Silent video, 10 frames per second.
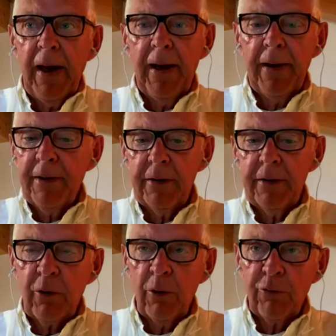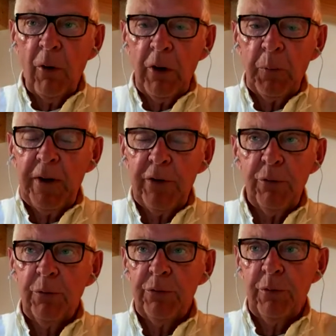And then it goes all the way
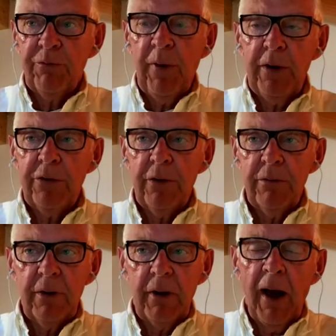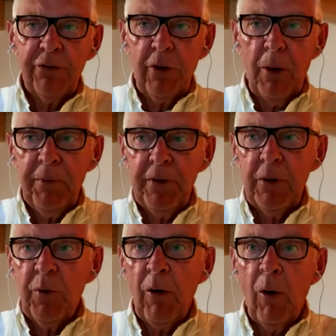to a very large
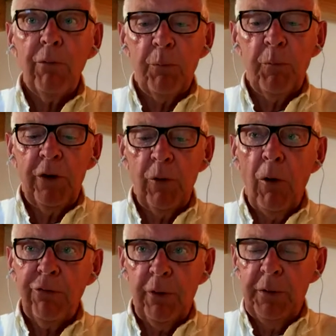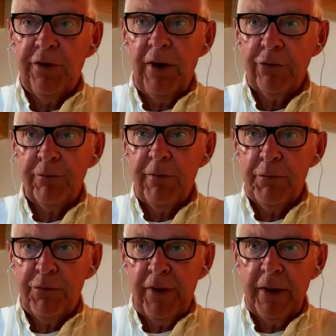company where you're also in charge of
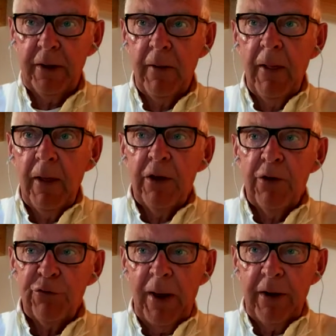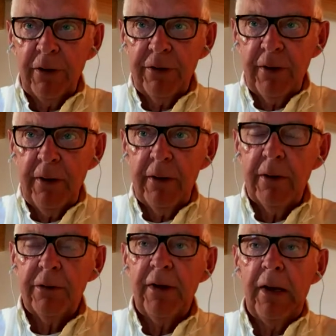everything:
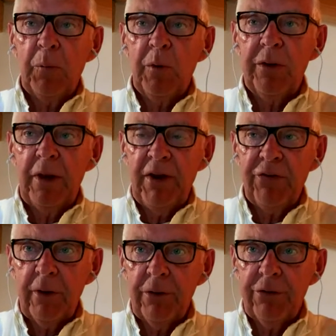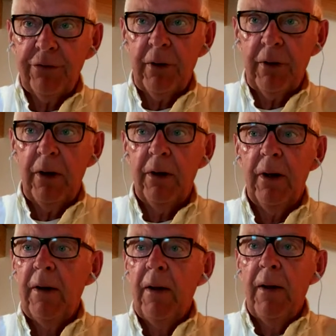strategy, dealing with investors,
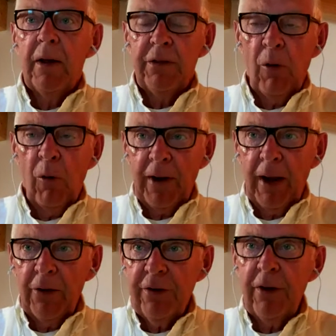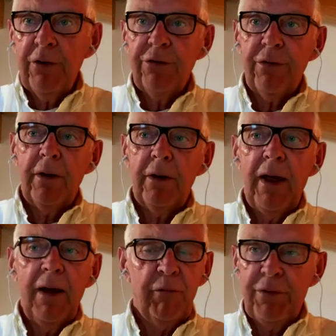the organization,
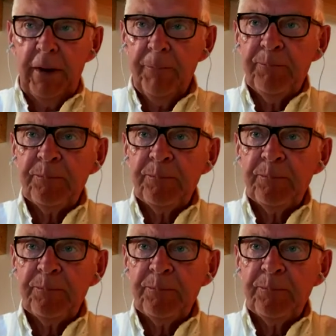everything.